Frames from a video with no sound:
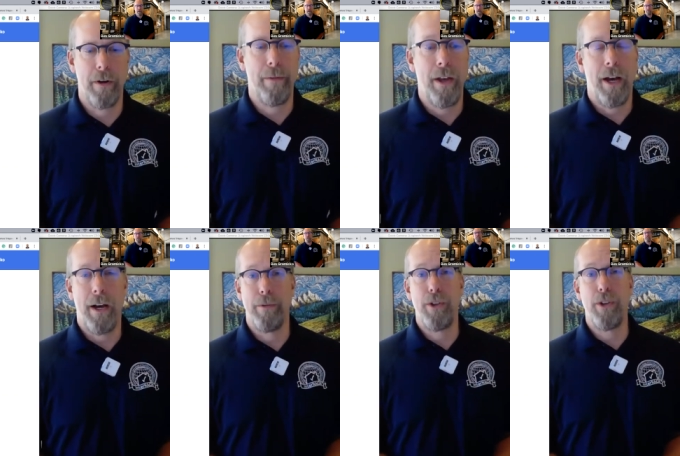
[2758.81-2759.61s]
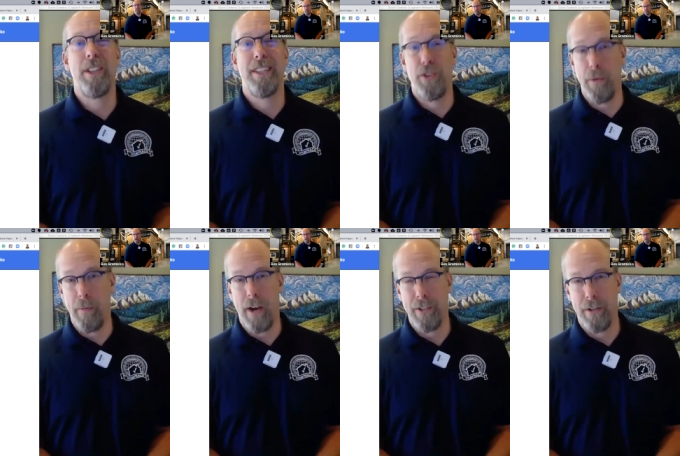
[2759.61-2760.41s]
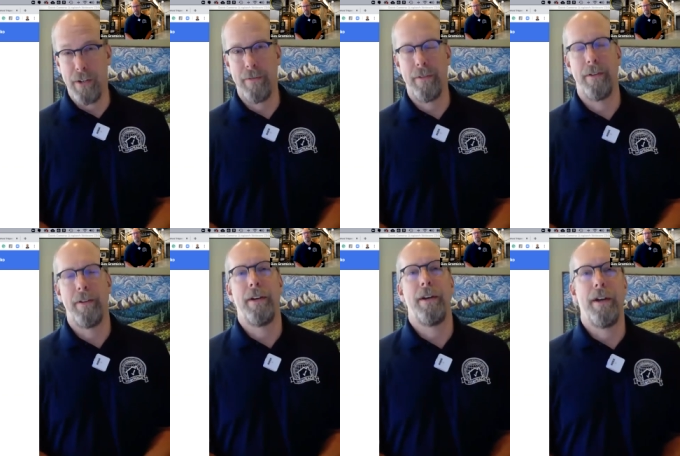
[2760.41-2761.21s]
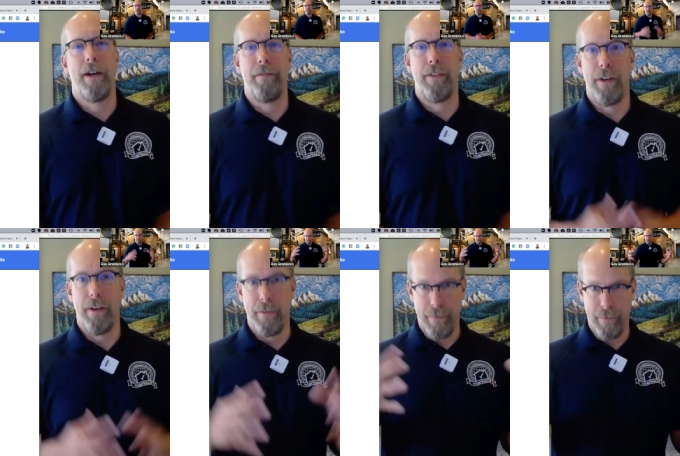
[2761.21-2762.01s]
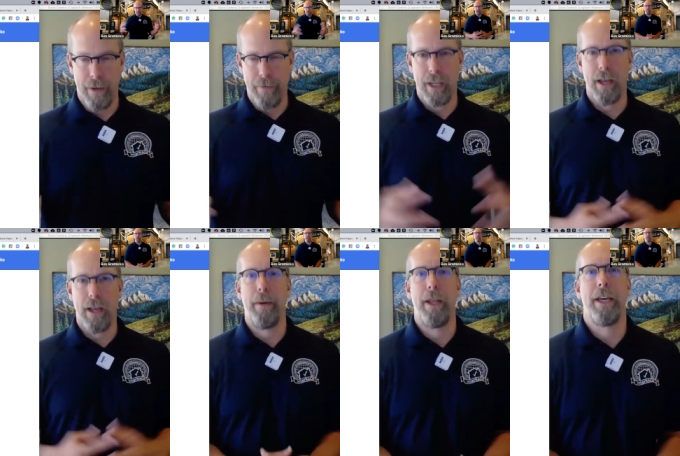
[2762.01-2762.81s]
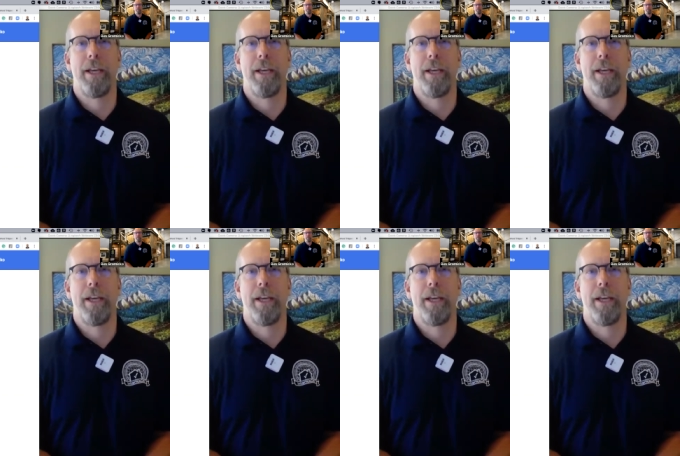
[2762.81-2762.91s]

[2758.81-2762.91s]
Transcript: Um, it's usually the supervisor of the, of the company that comes